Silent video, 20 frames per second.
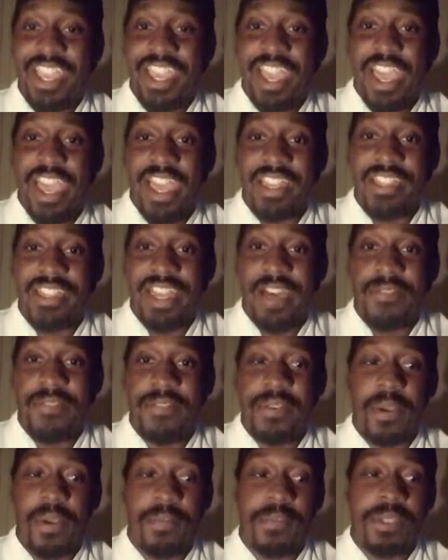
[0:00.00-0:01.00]
And
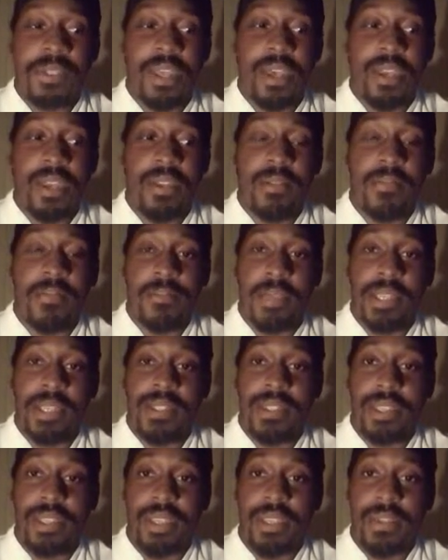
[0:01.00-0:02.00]
after I'm done
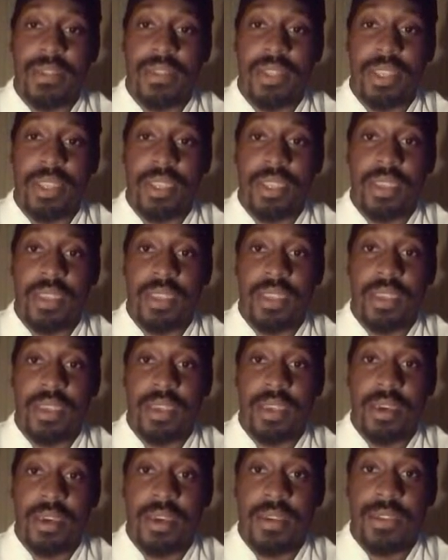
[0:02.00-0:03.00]
mixing the
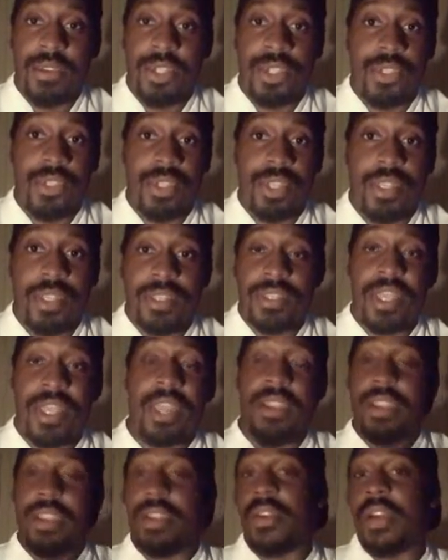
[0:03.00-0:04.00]
seasoning, because
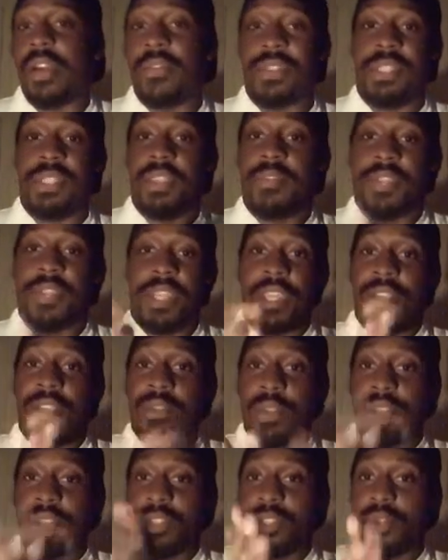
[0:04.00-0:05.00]
I don't have a save-a-day,
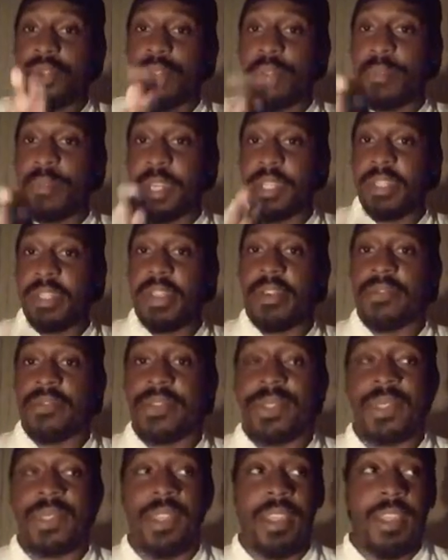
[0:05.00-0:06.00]
so I just do it in my
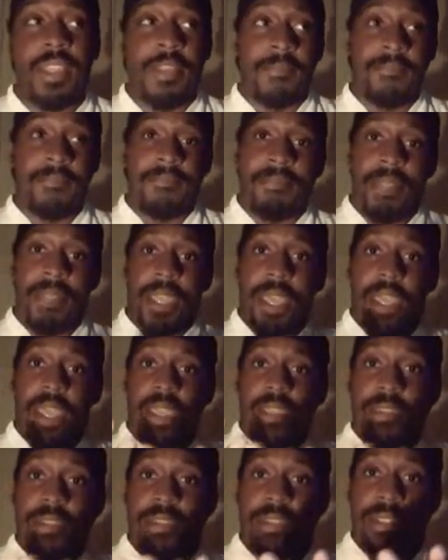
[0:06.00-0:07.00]
gloves
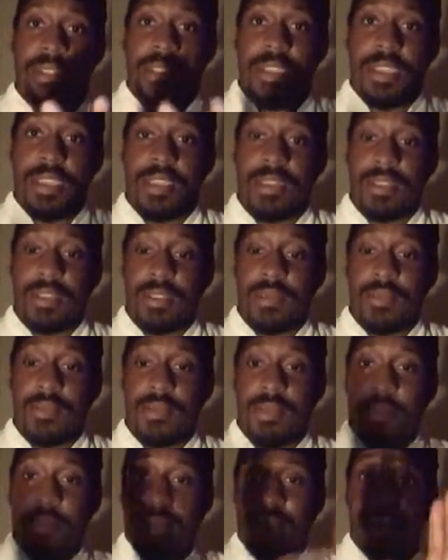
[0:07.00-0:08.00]
and
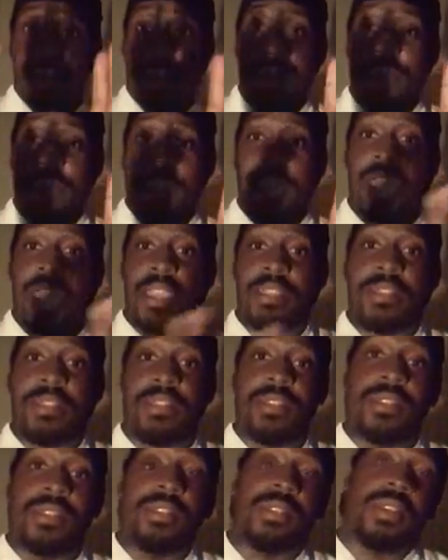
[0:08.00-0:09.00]
in my gloved
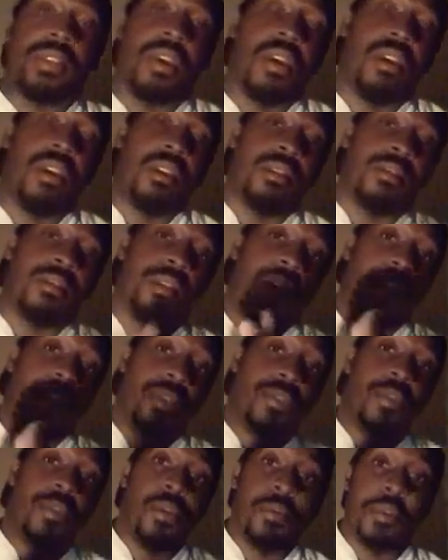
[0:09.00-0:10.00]
hands, and I
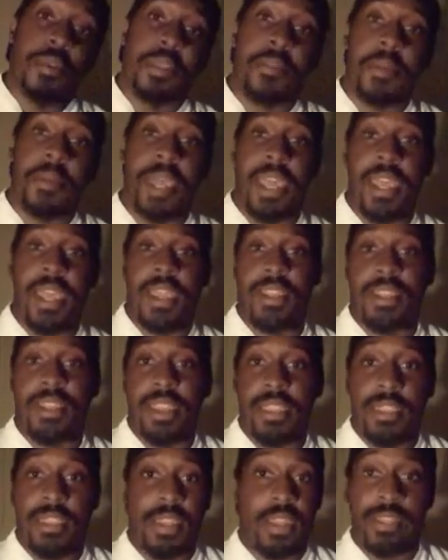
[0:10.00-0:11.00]
throw them in the pan,
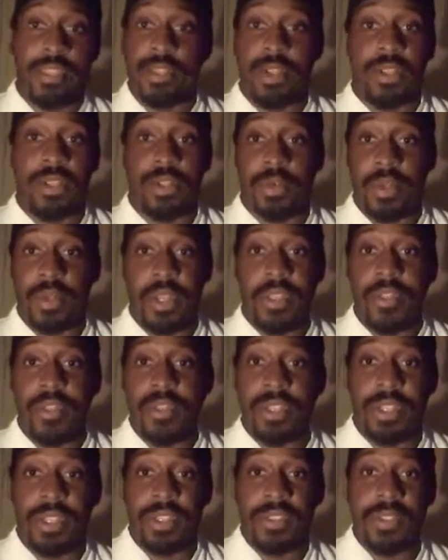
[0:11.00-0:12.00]
and then I start doing other
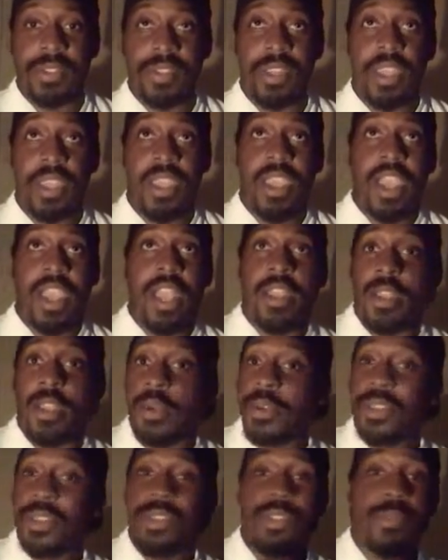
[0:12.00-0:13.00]
things. And
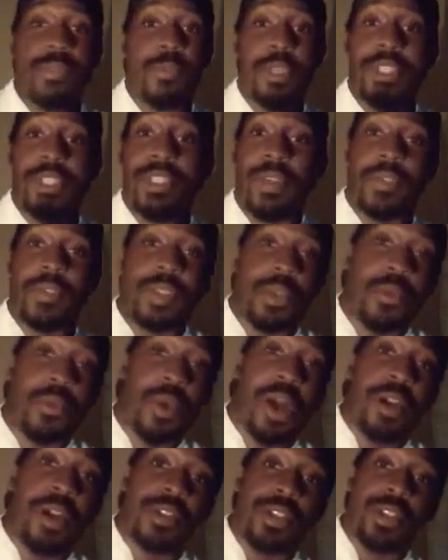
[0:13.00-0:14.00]
it was just because I was in a
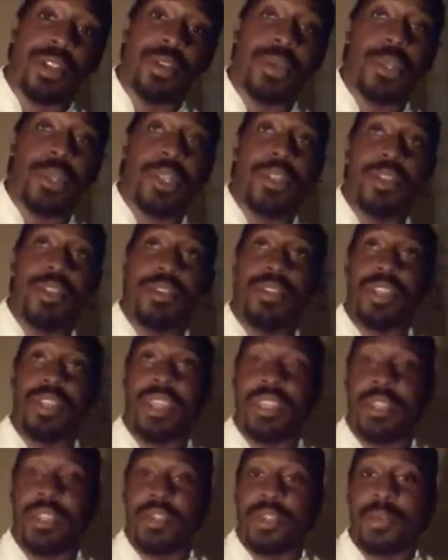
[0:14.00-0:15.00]
rush. I totally
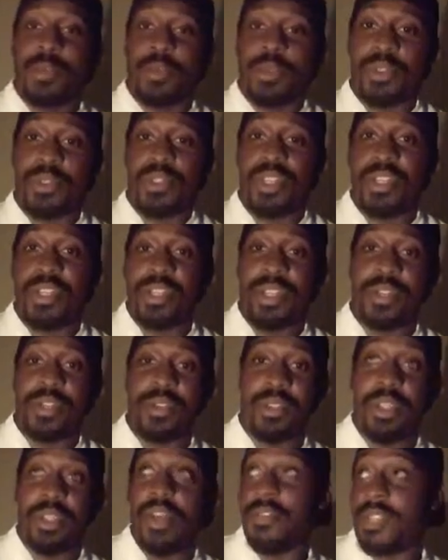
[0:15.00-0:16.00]
understand that you're supposed to change out
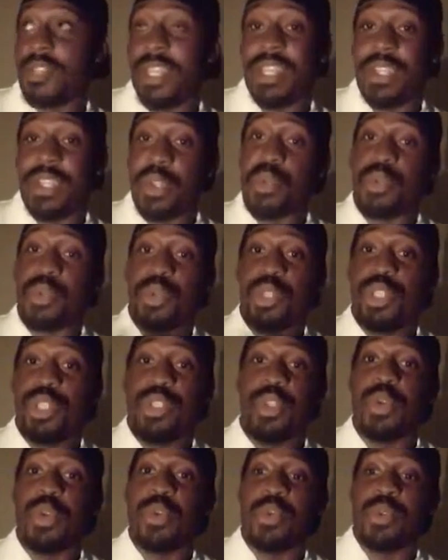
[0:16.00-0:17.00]
your gloves, and I usually
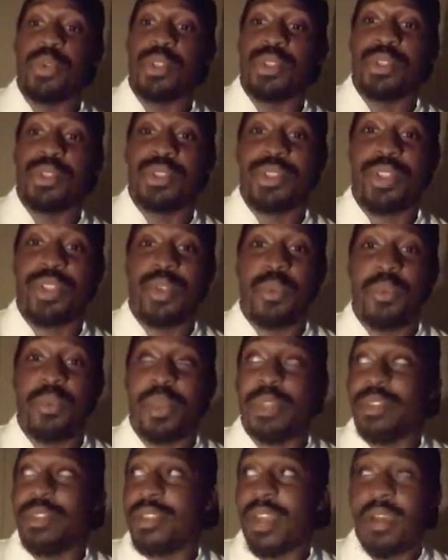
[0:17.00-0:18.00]
do. It's just,
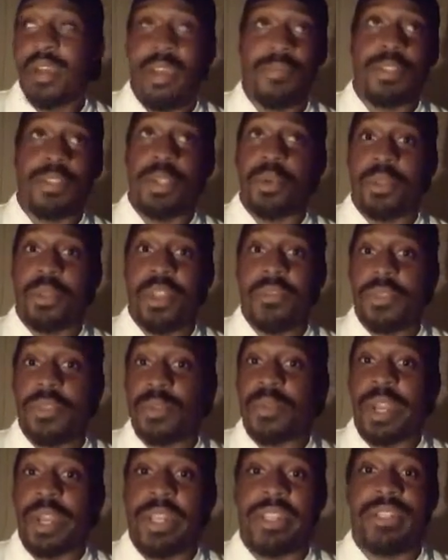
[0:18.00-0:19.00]
when I have to go left
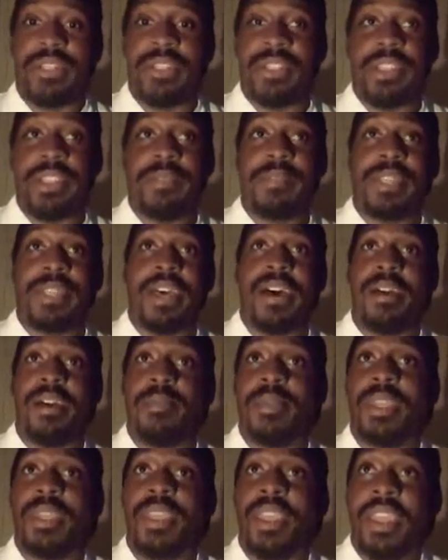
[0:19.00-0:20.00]
and right at the same
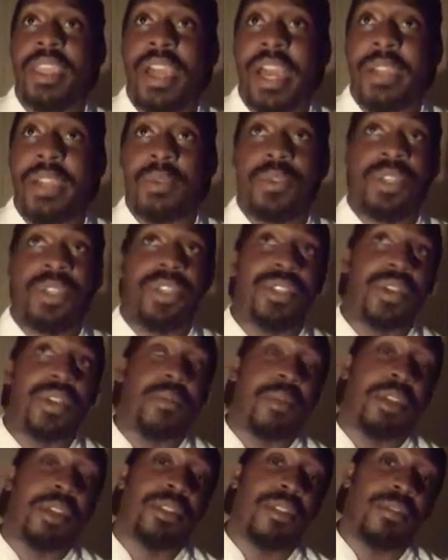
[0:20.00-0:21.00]
time, I don't change
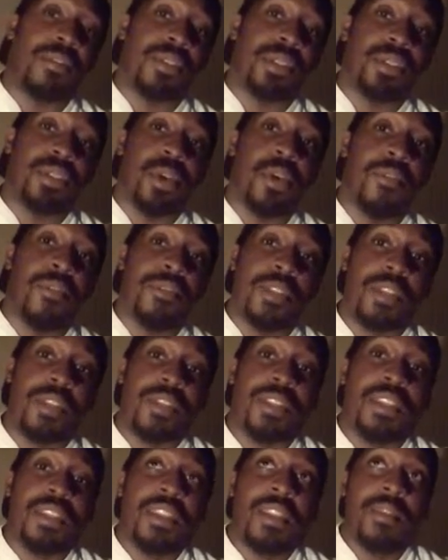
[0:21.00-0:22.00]
out my gloves as
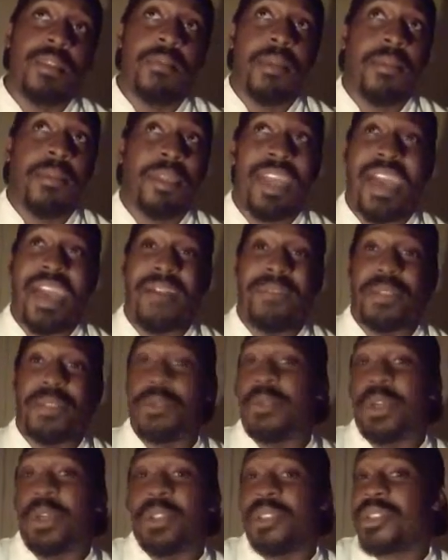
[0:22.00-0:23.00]
often, maybe half
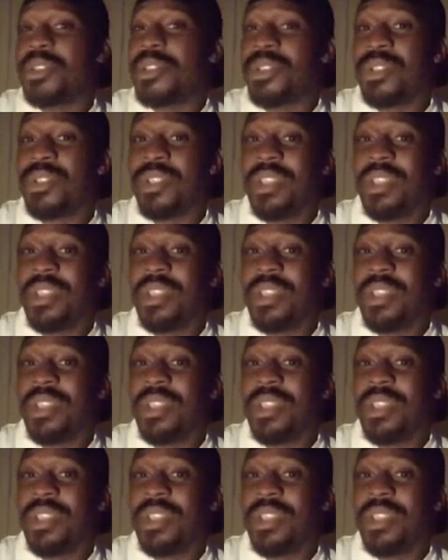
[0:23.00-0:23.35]
as much.